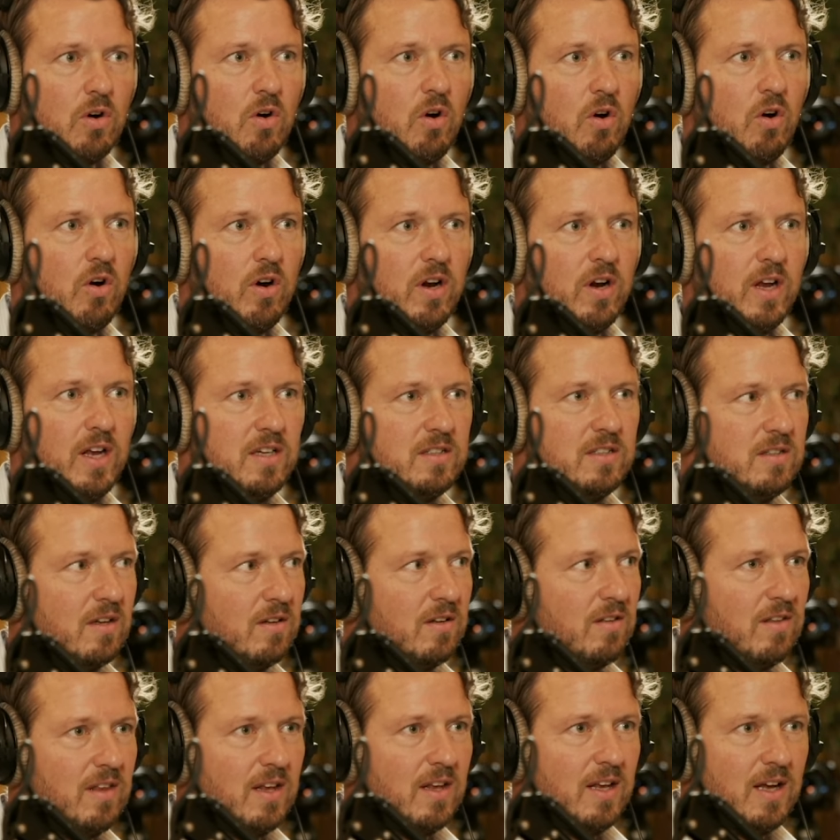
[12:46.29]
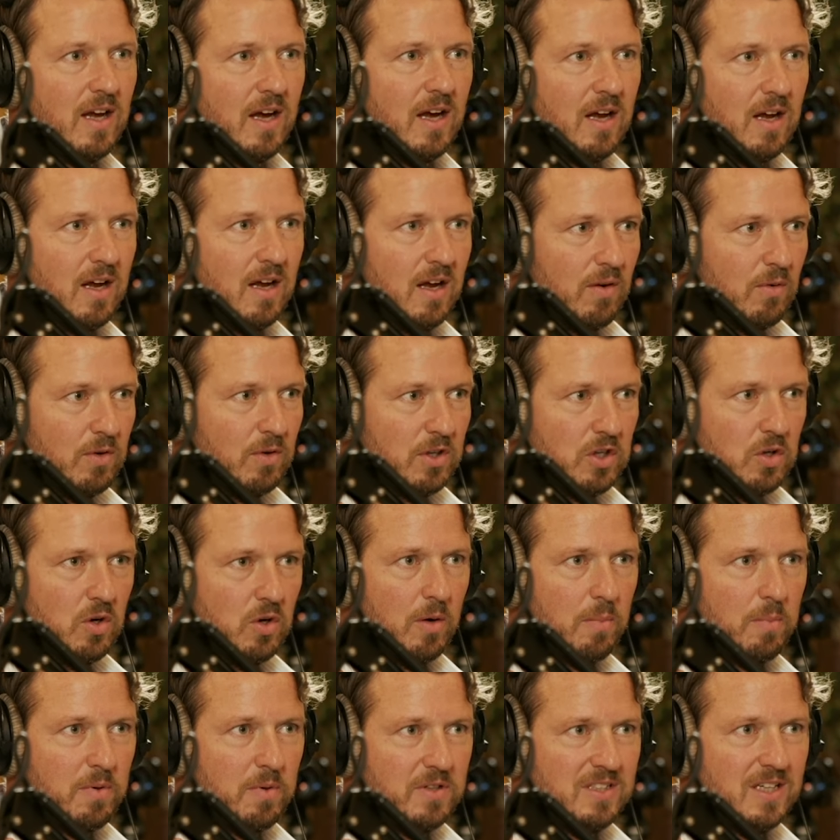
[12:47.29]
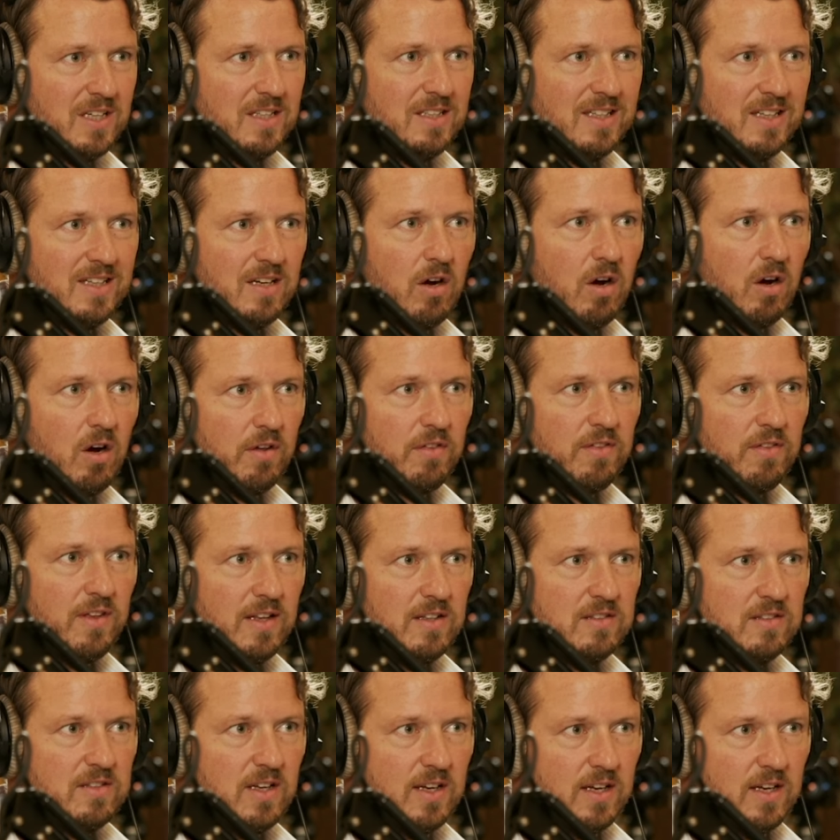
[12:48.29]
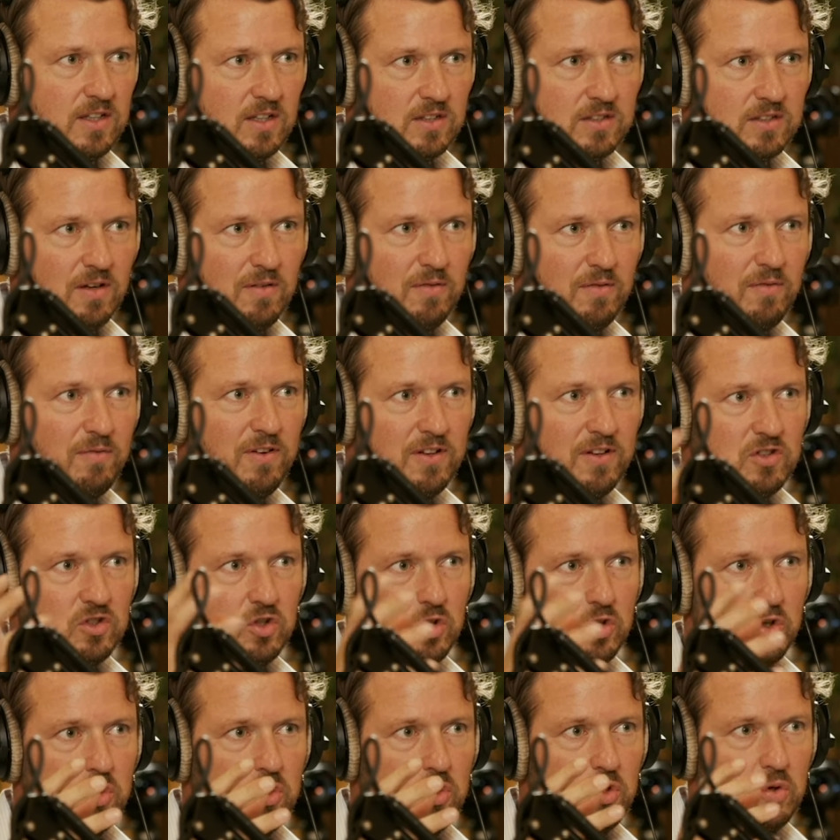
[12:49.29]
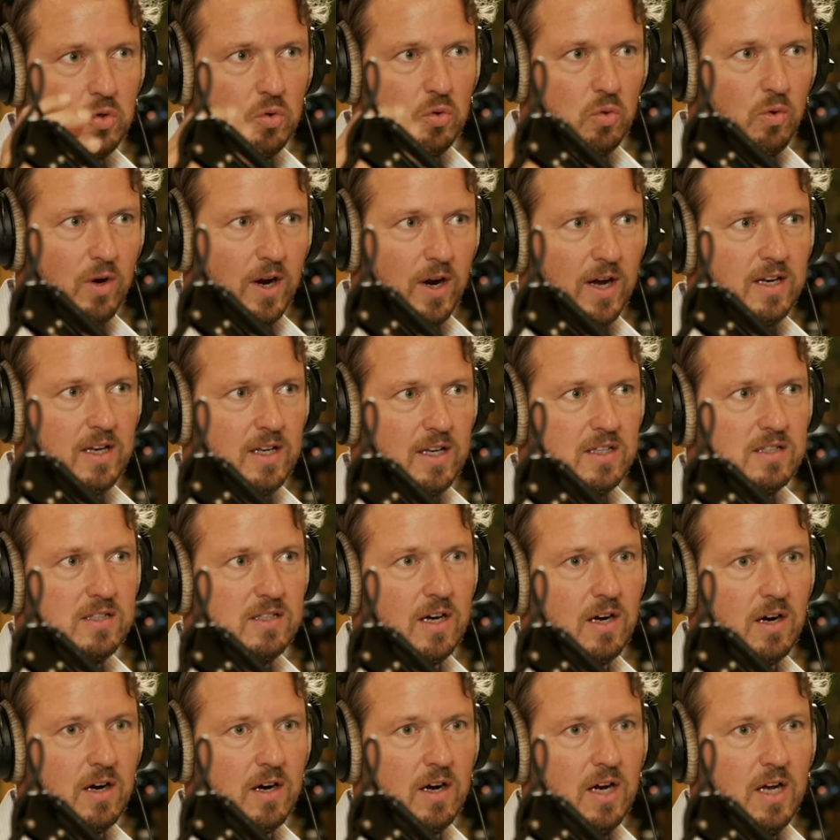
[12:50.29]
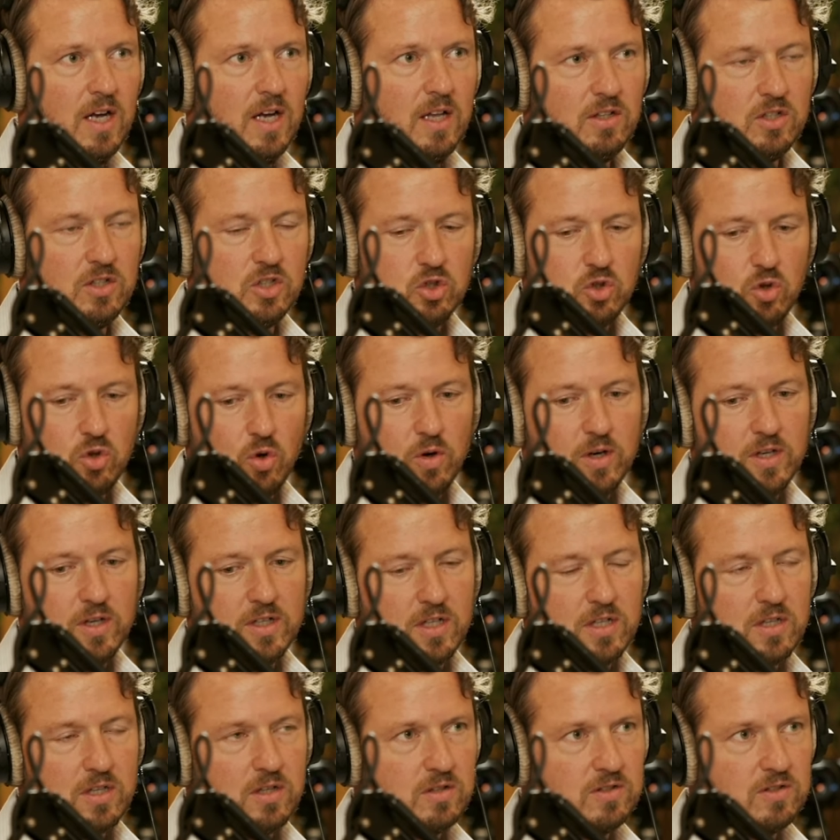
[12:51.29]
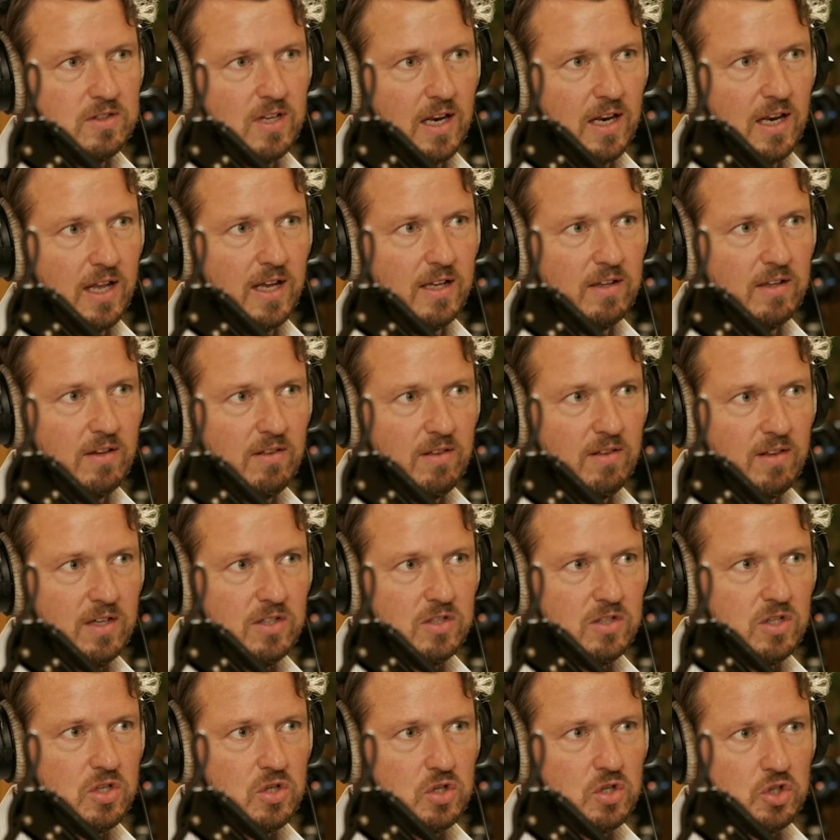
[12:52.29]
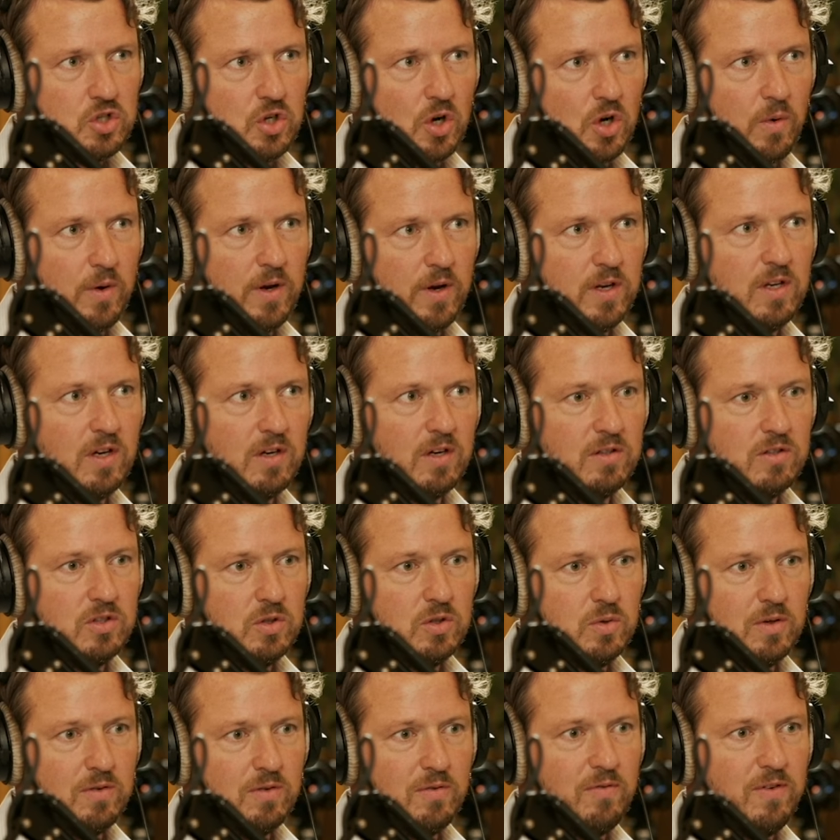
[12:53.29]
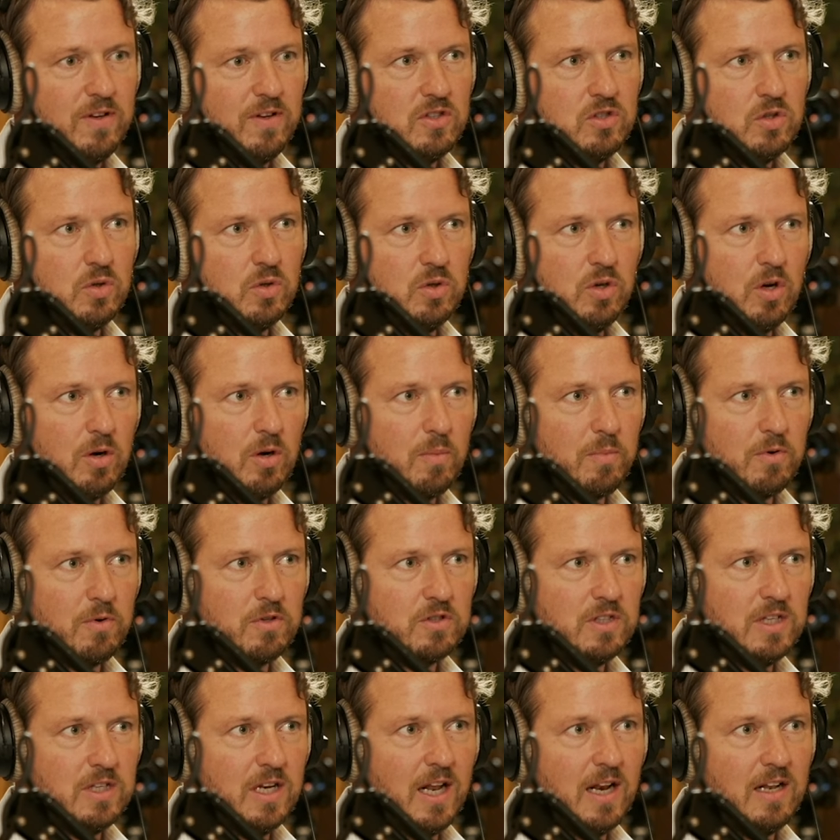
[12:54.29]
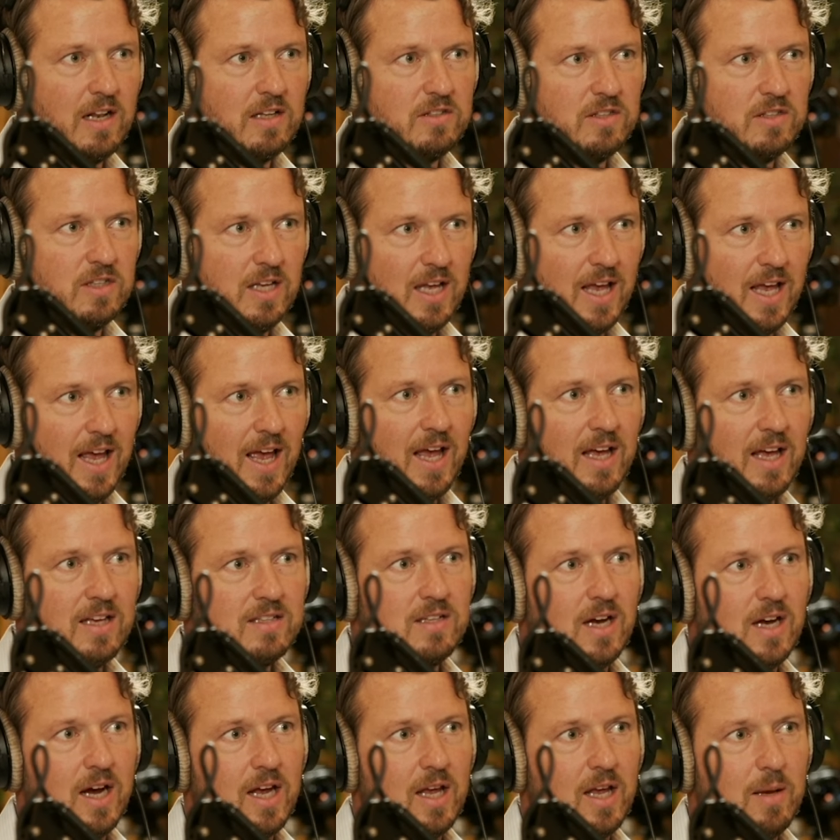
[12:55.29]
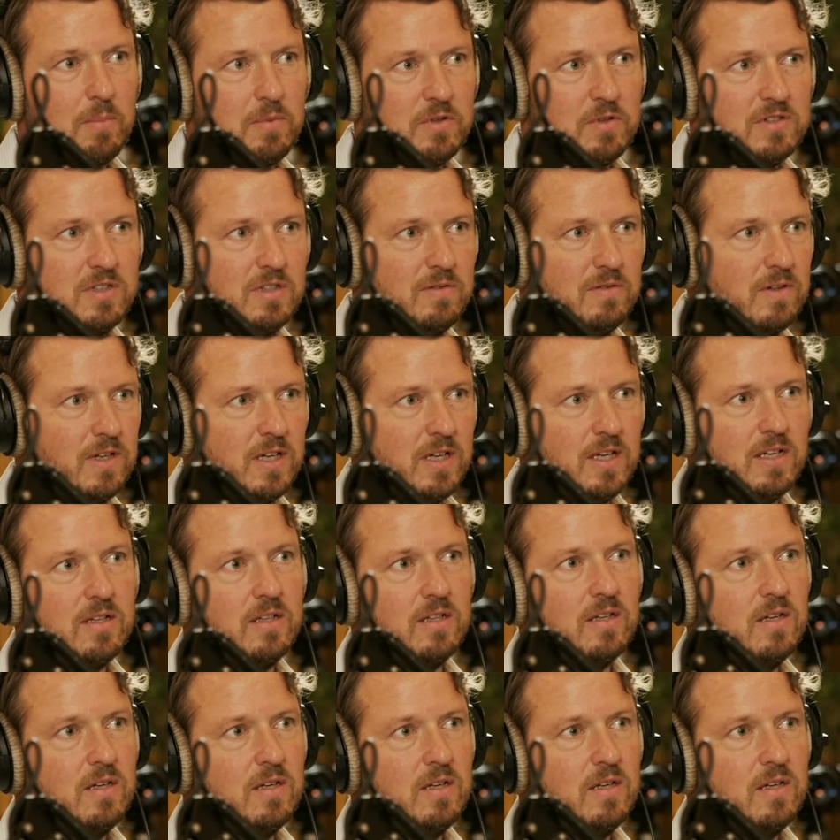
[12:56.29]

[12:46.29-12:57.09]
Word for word: Or is the thing you are presenting authentic? Does it fit to you, right? Is there the story that you're telling, the things that you're showing, do it fit to your personality as I am perceiving it?